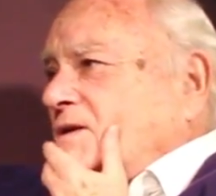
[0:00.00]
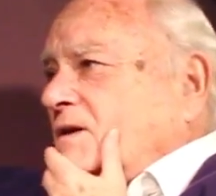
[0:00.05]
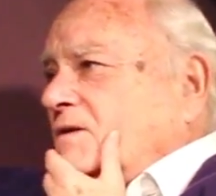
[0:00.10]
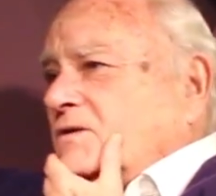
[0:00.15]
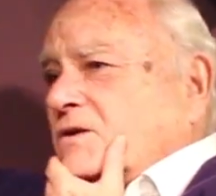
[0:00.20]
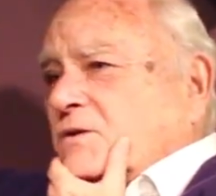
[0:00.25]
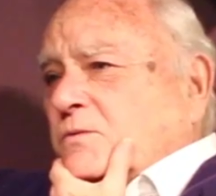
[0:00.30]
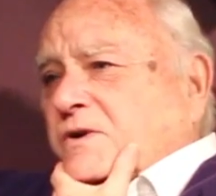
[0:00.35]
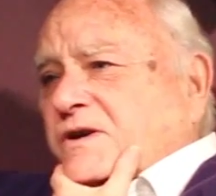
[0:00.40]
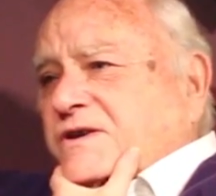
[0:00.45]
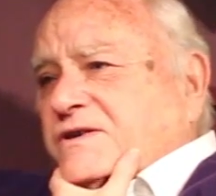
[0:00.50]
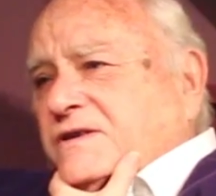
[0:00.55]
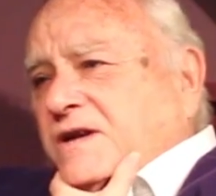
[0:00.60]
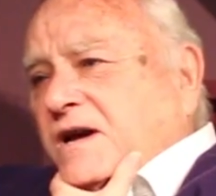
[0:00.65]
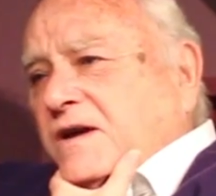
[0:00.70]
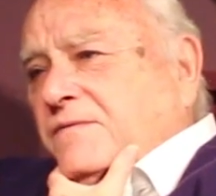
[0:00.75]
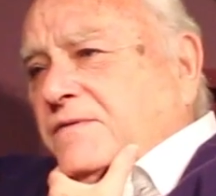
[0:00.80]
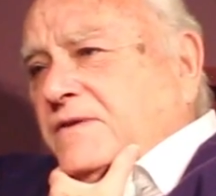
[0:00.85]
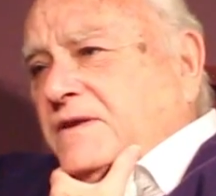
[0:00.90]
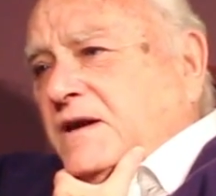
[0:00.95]
Well, I don't know what it's
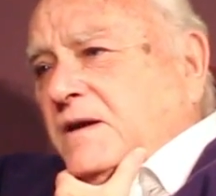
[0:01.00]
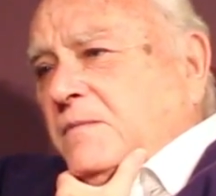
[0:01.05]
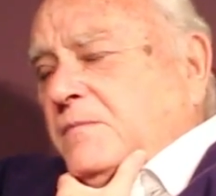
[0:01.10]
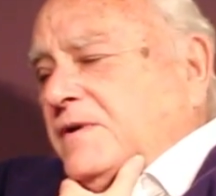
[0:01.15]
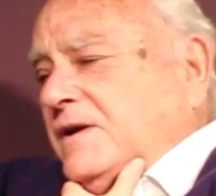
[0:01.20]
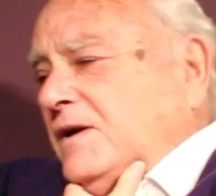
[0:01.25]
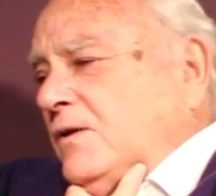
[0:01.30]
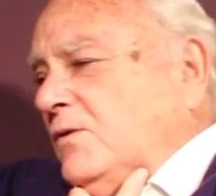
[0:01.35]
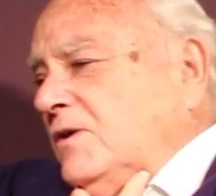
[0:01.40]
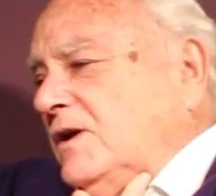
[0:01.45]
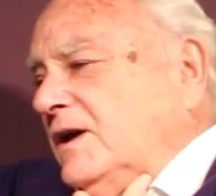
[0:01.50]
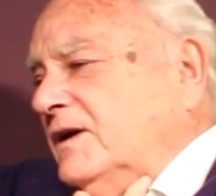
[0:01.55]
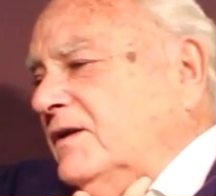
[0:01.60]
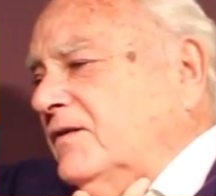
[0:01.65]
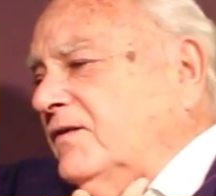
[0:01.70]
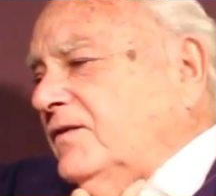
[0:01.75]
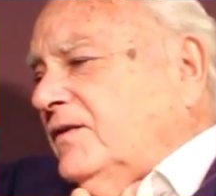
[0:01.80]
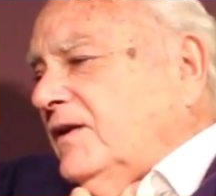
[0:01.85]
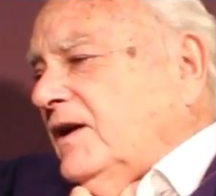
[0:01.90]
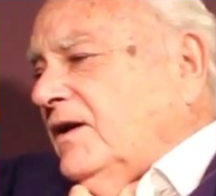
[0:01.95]
like for them, but all I
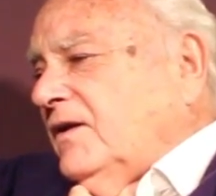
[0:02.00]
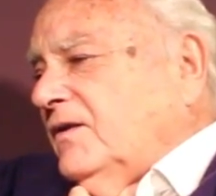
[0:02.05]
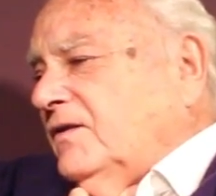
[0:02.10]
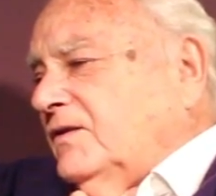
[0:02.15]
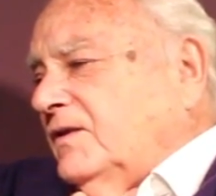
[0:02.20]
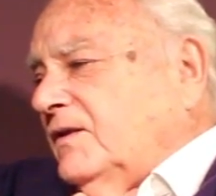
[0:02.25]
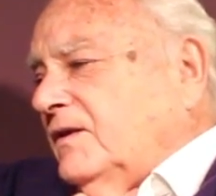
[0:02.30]
can say is